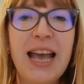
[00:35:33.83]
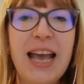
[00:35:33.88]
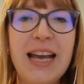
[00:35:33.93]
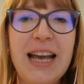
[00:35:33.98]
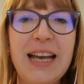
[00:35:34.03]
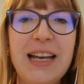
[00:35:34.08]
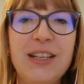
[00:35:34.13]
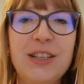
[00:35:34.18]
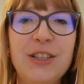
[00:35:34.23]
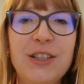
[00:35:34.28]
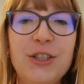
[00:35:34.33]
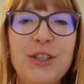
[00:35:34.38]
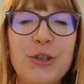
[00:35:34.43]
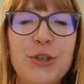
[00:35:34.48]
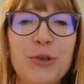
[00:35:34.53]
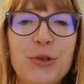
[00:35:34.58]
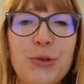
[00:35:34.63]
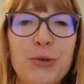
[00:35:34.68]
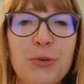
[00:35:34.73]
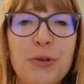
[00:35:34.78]
and
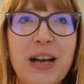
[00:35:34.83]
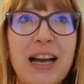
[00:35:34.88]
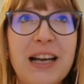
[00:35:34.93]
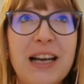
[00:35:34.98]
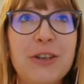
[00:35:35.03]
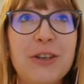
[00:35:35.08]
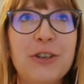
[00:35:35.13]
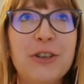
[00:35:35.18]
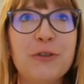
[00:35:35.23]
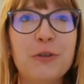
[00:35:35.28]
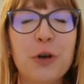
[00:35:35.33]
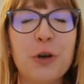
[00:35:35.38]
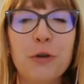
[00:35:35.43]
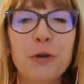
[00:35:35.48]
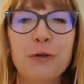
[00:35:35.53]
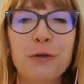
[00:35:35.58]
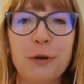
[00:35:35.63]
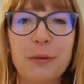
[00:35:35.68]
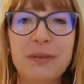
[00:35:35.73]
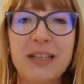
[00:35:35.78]
to kind of
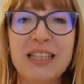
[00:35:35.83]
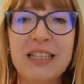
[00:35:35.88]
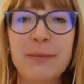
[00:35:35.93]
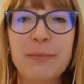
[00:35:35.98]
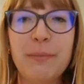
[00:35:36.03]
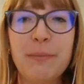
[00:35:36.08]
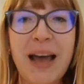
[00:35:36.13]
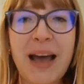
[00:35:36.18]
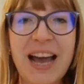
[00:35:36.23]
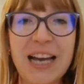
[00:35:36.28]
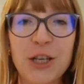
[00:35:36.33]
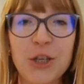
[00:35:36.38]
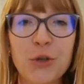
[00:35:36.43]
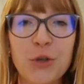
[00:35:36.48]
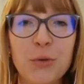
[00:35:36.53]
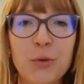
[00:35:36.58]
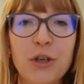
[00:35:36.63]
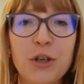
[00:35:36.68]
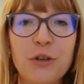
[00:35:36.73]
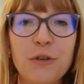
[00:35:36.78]
go from this
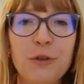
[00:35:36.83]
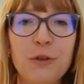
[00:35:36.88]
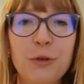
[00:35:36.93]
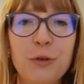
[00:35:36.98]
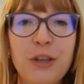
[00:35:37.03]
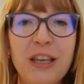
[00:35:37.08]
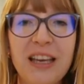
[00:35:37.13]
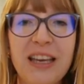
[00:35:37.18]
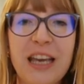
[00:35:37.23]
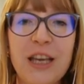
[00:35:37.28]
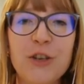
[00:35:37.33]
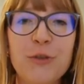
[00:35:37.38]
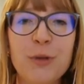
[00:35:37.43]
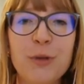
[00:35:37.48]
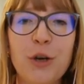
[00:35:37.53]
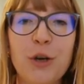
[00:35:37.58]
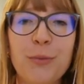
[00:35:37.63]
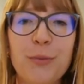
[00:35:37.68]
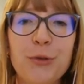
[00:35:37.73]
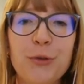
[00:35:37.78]
patchwork of youth
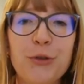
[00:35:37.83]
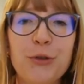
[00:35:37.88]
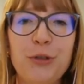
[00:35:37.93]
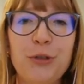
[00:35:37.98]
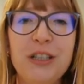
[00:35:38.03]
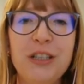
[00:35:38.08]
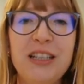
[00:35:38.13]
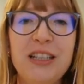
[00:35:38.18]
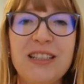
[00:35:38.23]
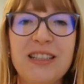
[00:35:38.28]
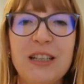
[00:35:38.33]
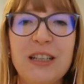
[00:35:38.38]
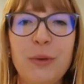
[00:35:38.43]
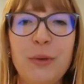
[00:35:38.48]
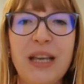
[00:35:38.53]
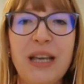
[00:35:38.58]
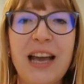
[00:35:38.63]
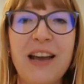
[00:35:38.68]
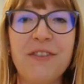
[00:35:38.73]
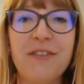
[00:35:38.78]
engagement opportunities that
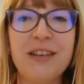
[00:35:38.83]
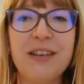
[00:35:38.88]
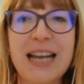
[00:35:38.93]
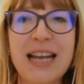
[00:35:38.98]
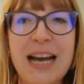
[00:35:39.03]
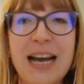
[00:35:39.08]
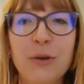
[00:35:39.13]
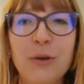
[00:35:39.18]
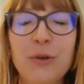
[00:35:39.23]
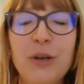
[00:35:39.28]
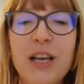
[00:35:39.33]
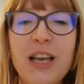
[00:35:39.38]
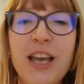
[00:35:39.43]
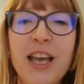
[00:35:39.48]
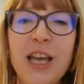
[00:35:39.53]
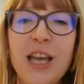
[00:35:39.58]
we have now